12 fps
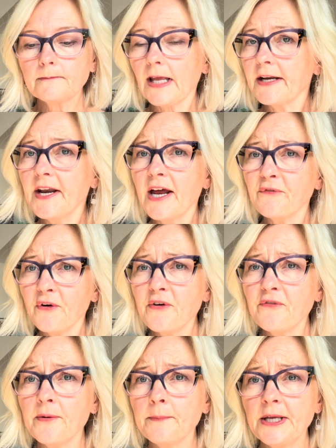not far
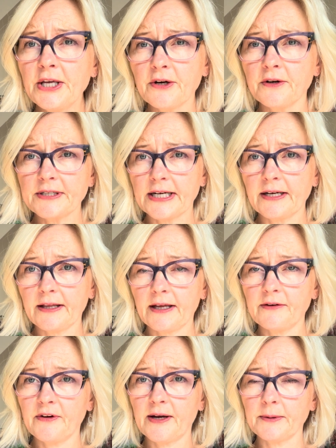from here, Dandelion
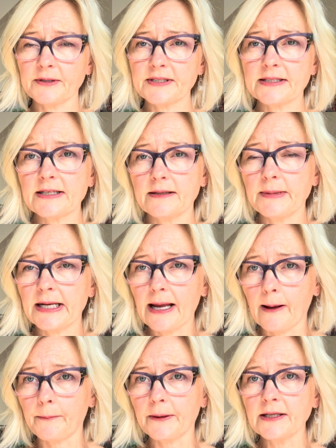Fibers. It's in
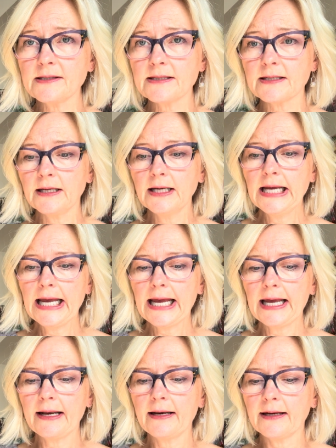Minneapolis,
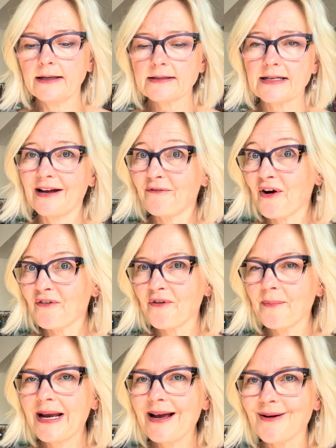and it's not far from
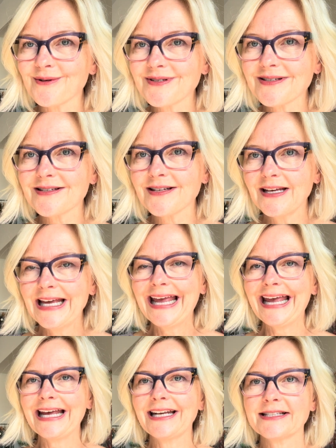my house,
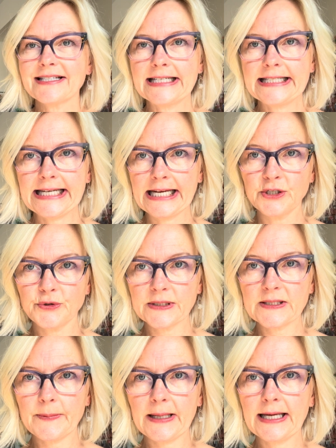and it's a
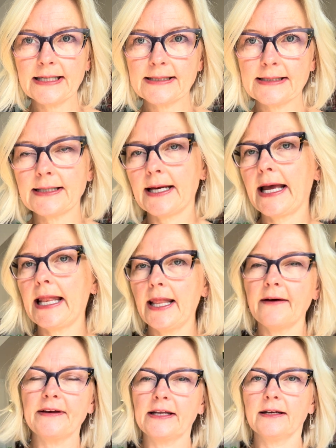dangerous place. I
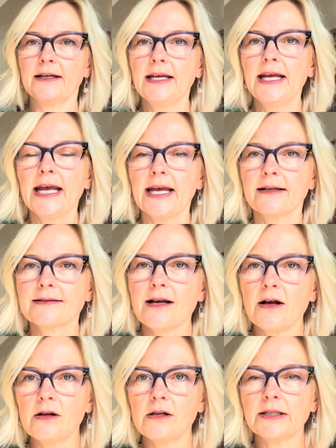love it. It's
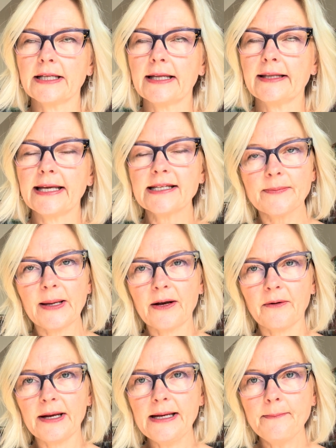called Lakes
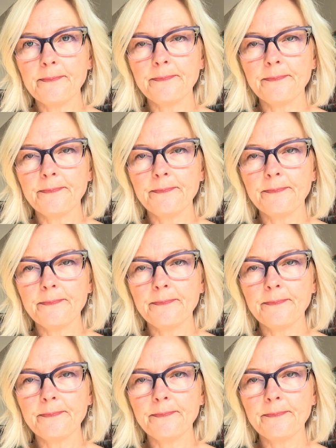Makerie.